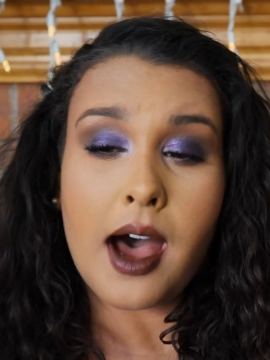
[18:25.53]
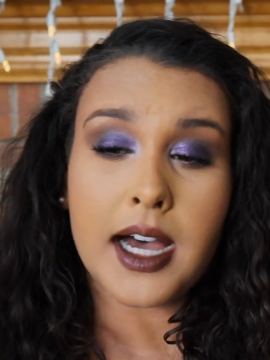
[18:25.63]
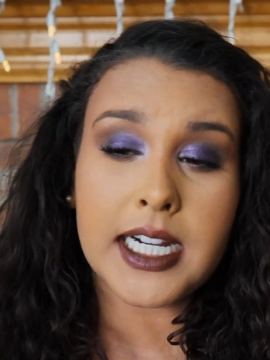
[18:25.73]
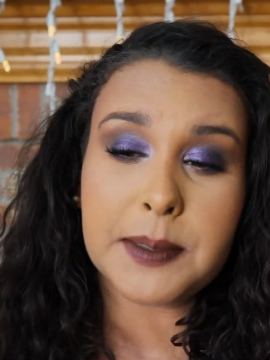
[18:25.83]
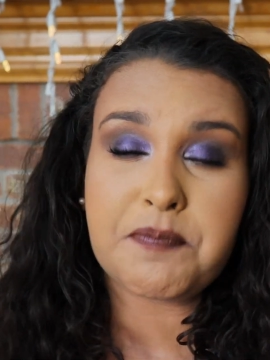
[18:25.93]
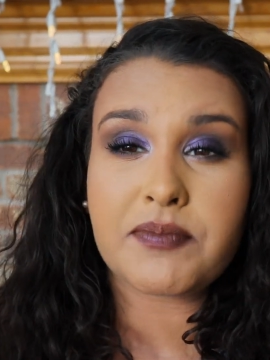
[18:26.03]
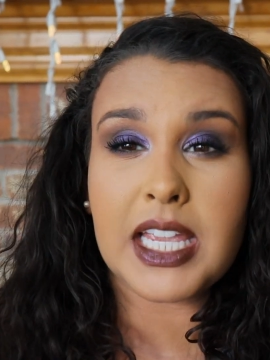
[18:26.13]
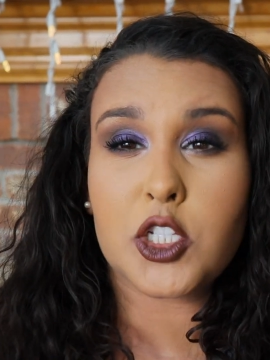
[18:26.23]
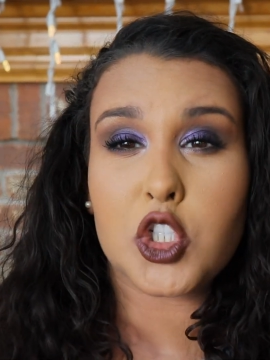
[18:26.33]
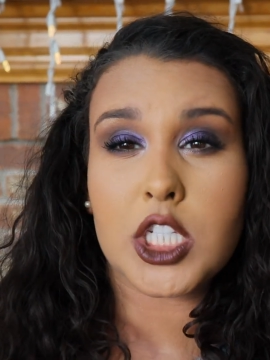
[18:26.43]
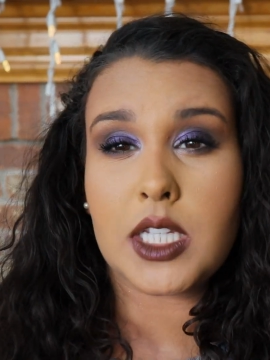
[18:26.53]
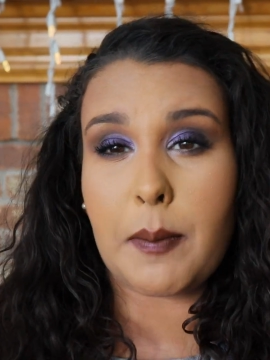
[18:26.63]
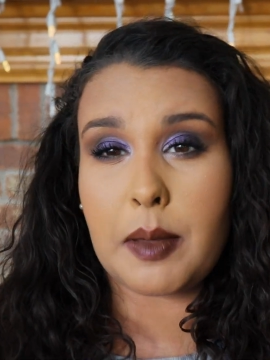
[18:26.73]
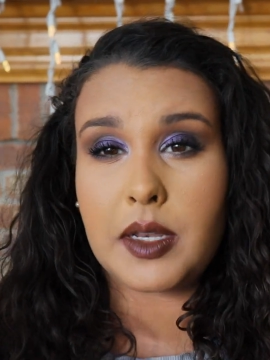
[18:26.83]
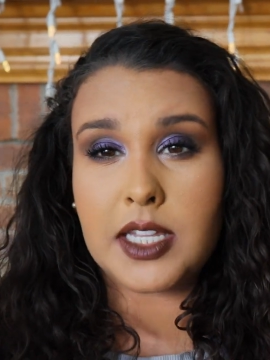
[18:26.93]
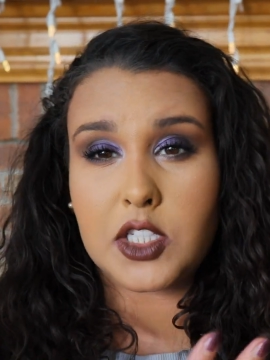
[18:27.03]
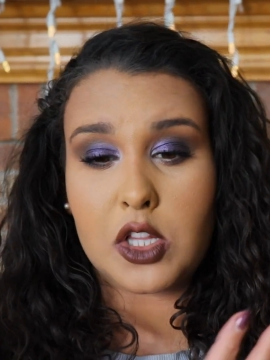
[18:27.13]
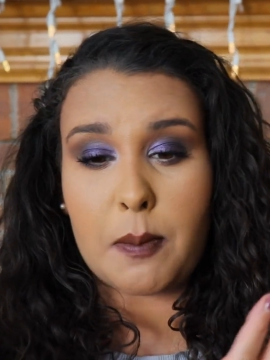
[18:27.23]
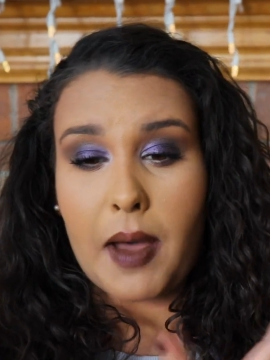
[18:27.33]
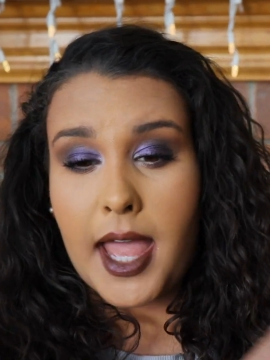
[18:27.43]
It's just not maybe
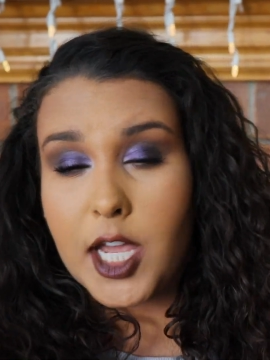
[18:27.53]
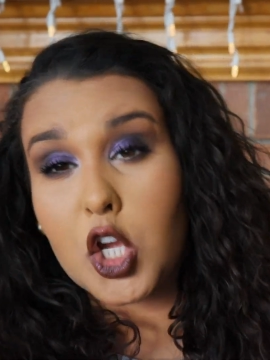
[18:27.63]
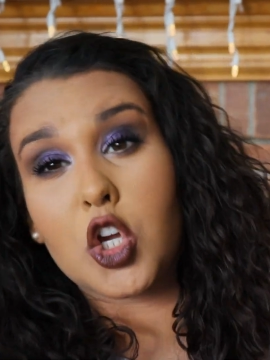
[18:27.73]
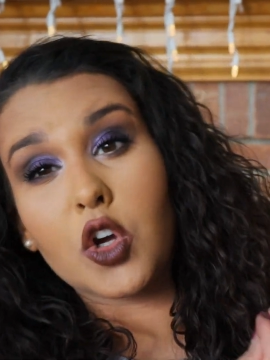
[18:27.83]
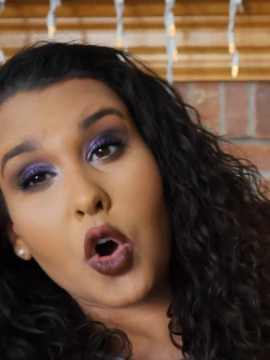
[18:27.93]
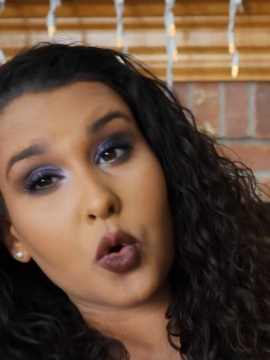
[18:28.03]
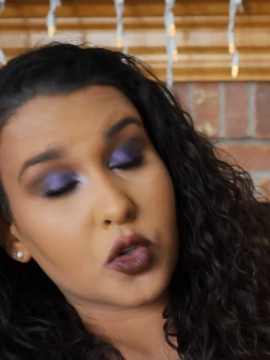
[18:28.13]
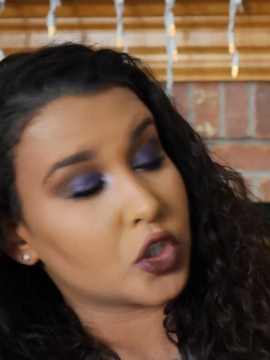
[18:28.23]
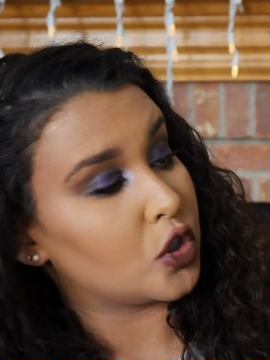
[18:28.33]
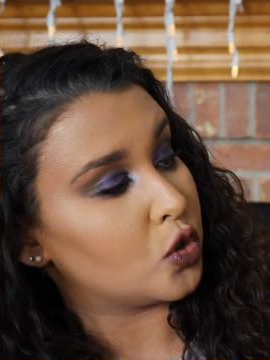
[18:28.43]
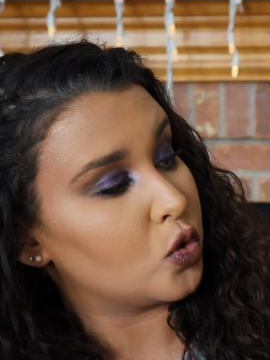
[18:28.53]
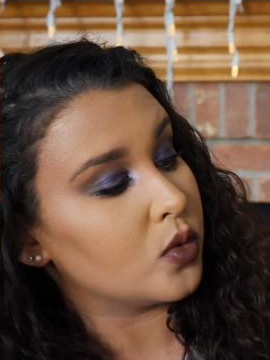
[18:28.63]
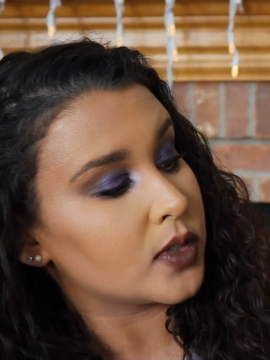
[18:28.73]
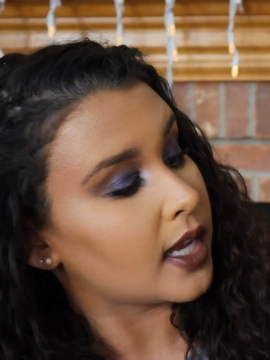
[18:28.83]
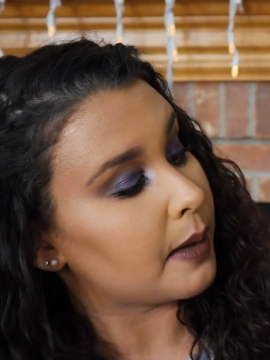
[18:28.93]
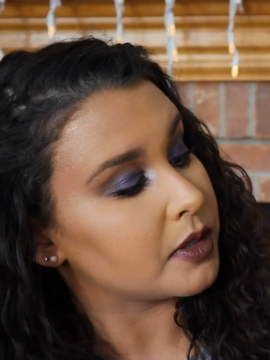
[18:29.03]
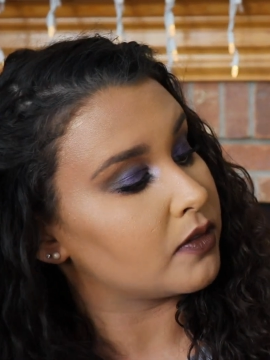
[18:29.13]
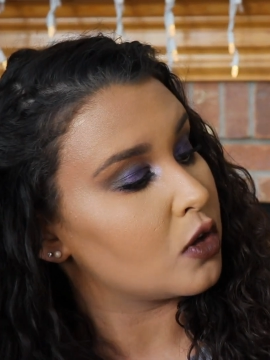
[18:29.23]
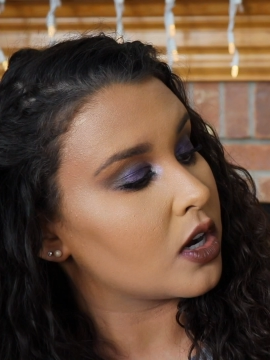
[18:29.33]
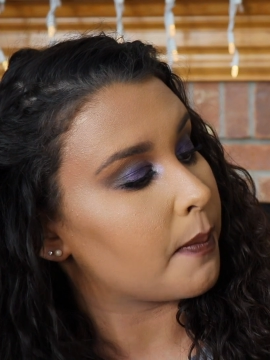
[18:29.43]
necessarily my go-to types
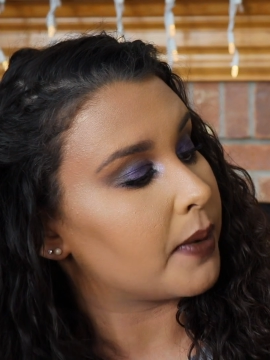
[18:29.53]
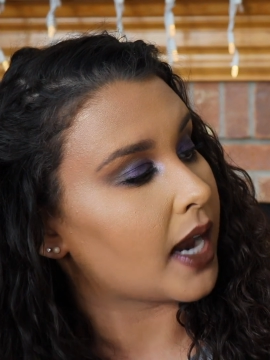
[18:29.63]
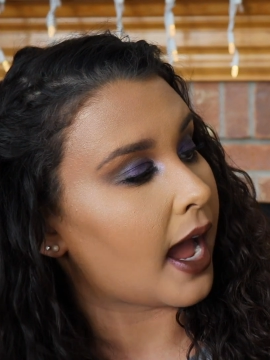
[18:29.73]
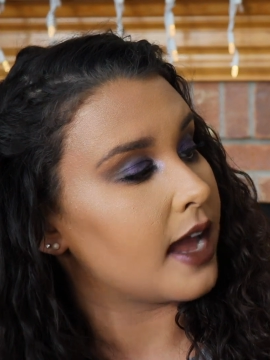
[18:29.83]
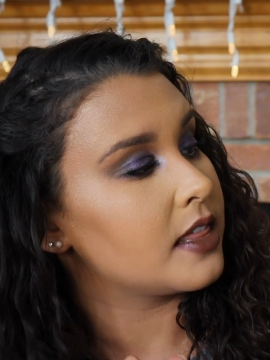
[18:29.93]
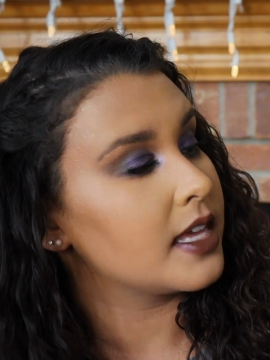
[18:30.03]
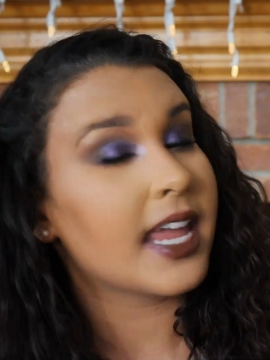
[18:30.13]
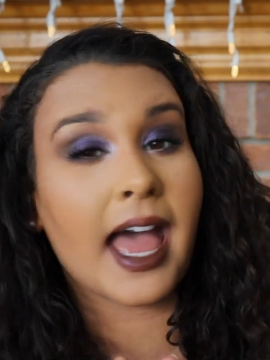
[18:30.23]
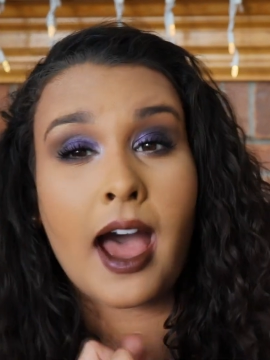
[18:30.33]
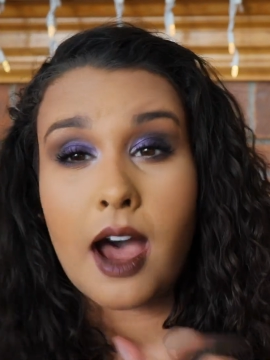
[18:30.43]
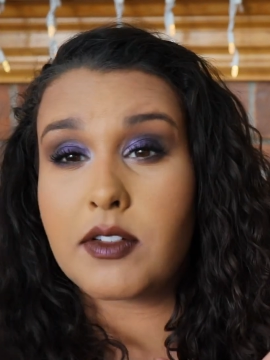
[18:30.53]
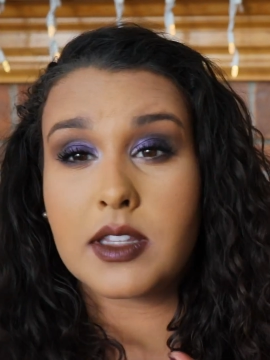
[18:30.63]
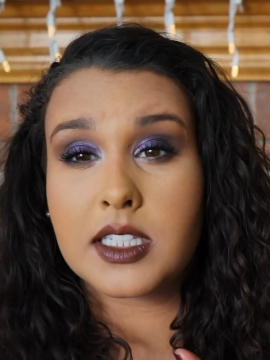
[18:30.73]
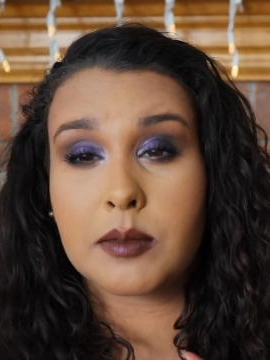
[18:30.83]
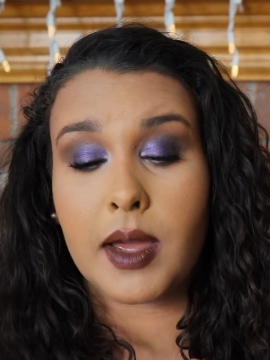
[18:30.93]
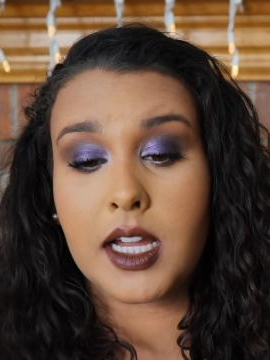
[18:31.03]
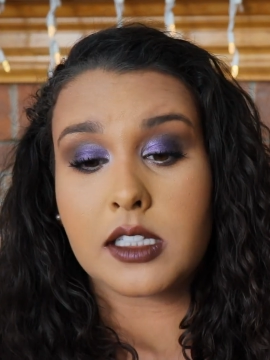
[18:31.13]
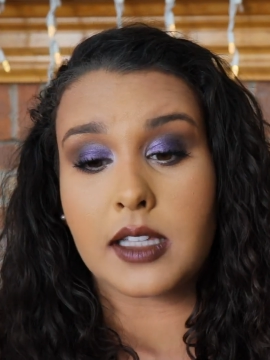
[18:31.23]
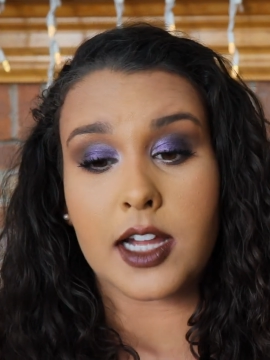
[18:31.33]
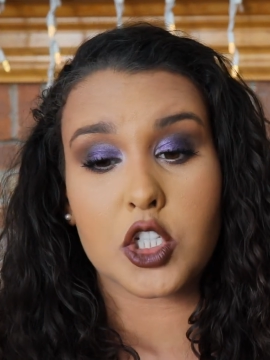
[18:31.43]
of look, but I think having this in my
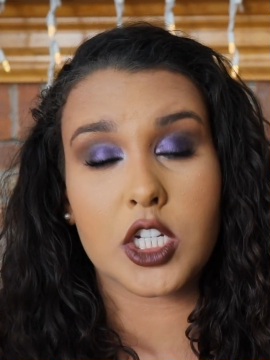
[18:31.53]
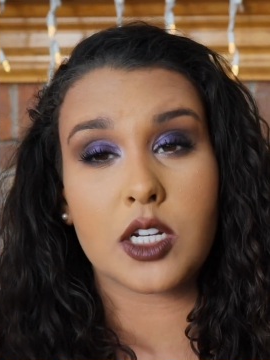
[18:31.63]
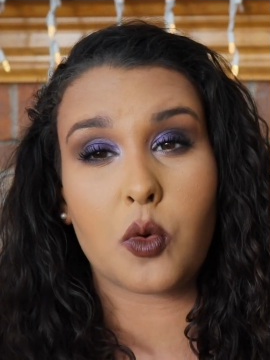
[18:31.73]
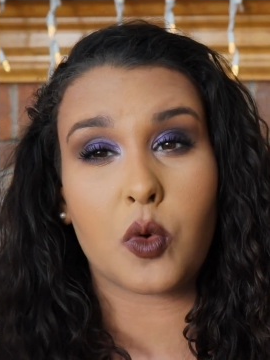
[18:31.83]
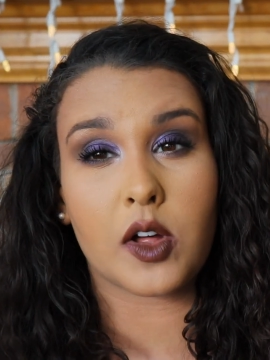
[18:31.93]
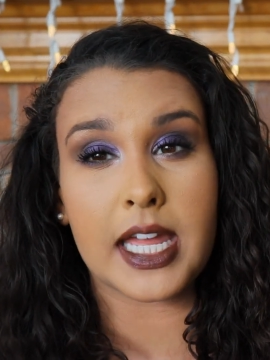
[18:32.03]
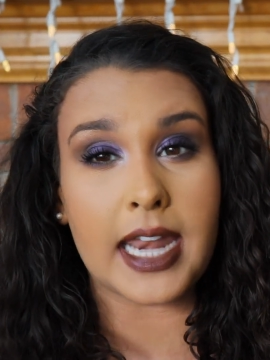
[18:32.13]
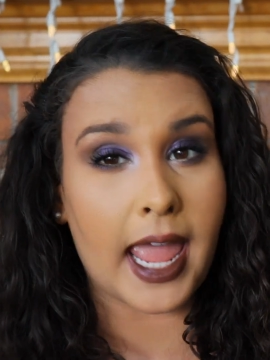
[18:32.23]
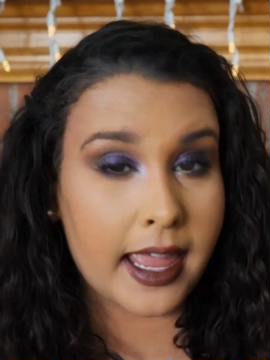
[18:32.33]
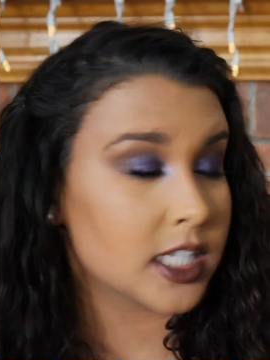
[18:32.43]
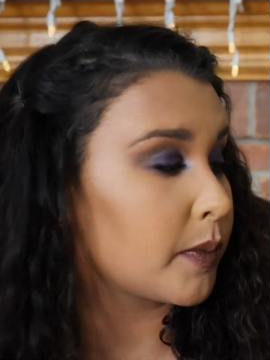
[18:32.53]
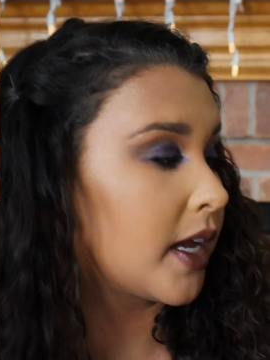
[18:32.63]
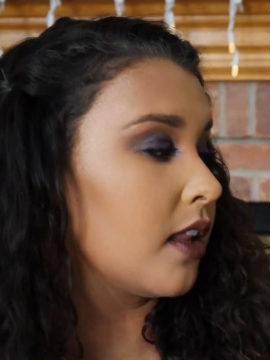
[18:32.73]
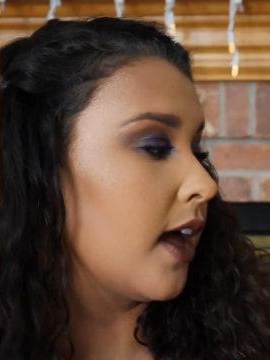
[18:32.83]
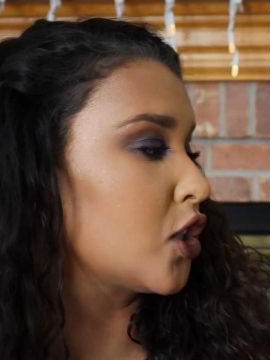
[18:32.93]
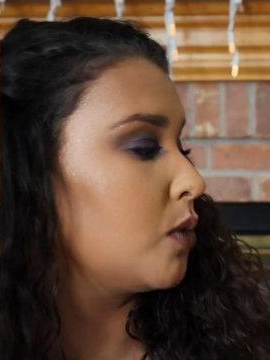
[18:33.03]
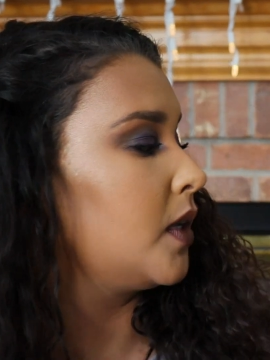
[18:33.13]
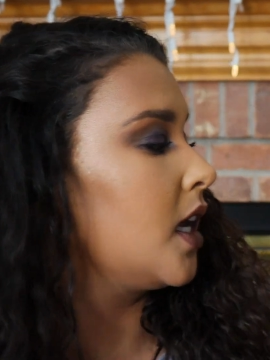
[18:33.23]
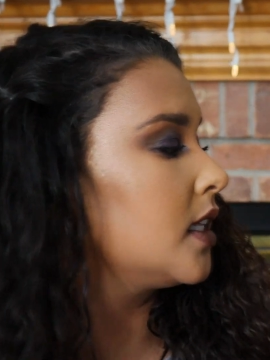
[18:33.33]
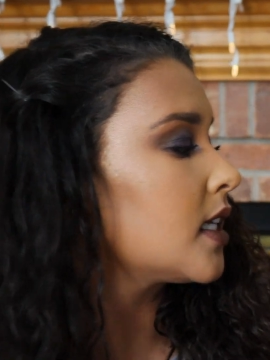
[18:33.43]
collection will enhance my collection
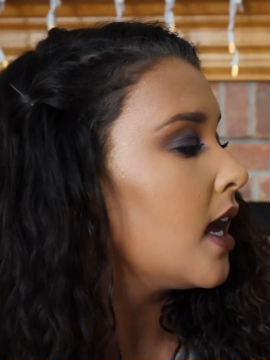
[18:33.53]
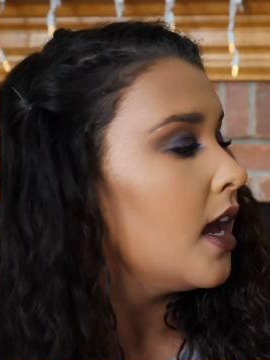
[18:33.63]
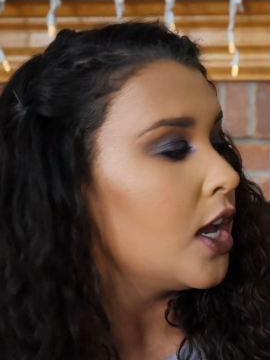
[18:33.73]
because,